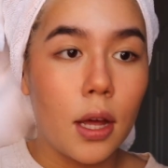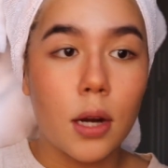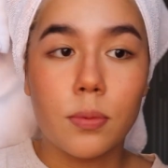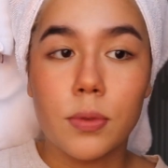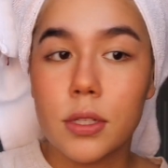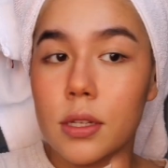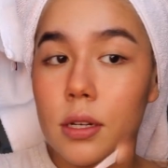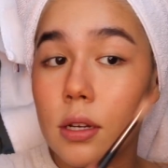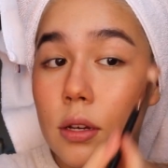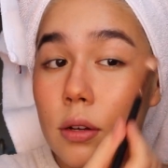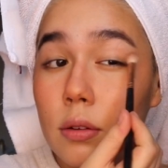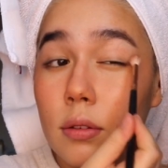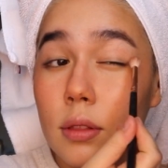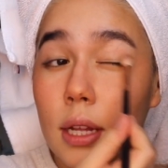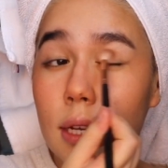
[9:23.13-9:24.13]
I'm just going to go
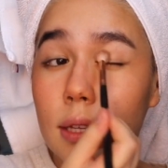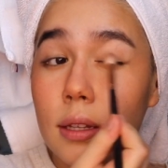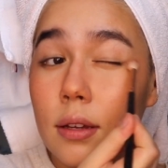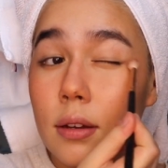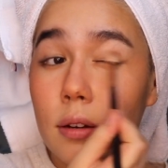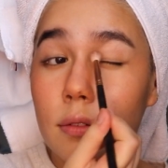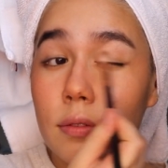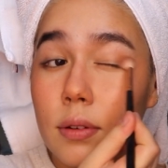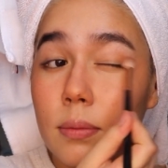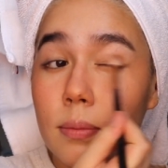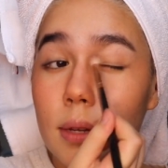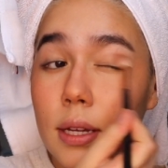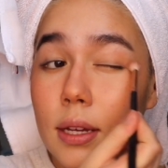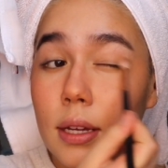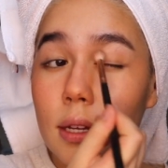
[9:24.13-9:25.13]
lightly over
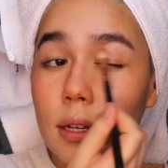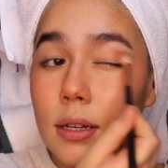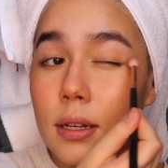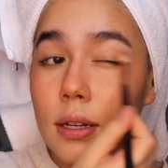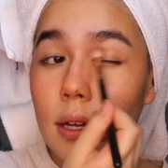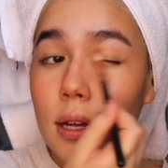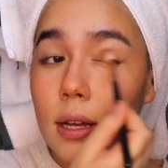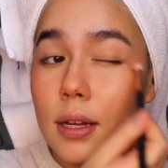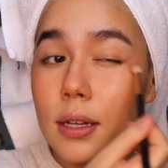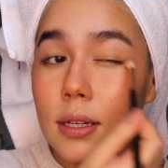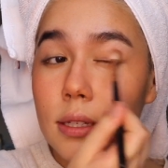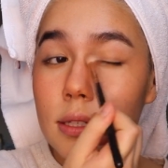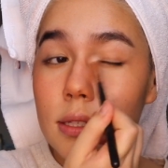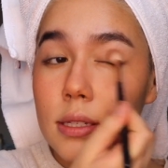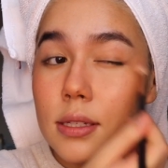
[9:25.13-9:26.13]
my
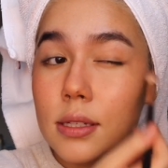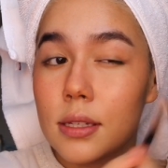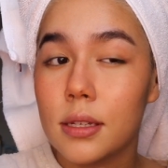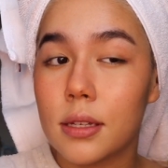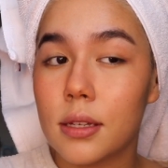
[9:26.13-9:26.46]
eyes.